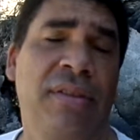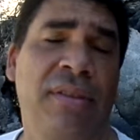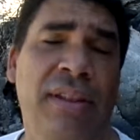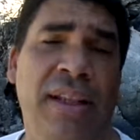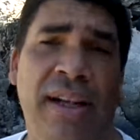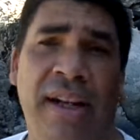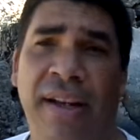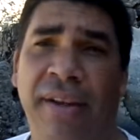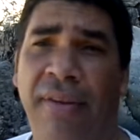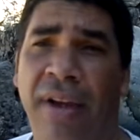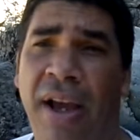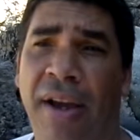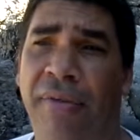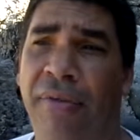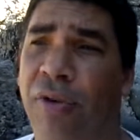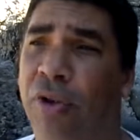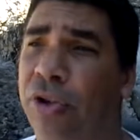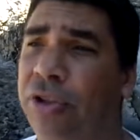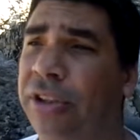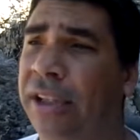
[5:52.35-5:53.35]
that
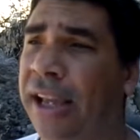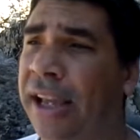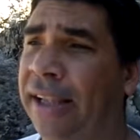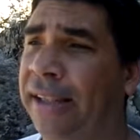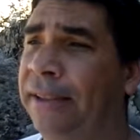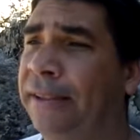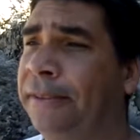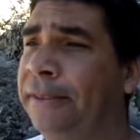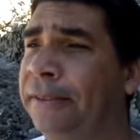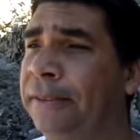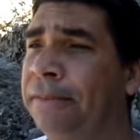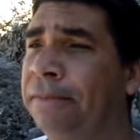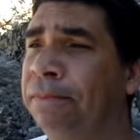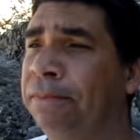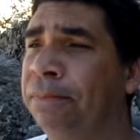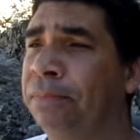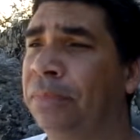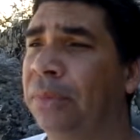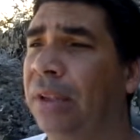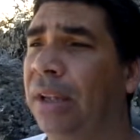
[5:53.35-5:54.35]
I've looked at,
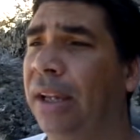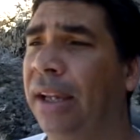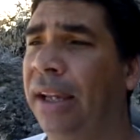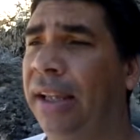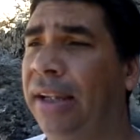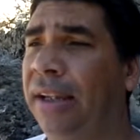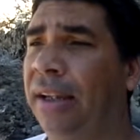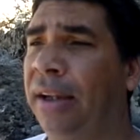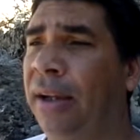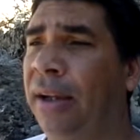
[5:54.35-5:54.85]
and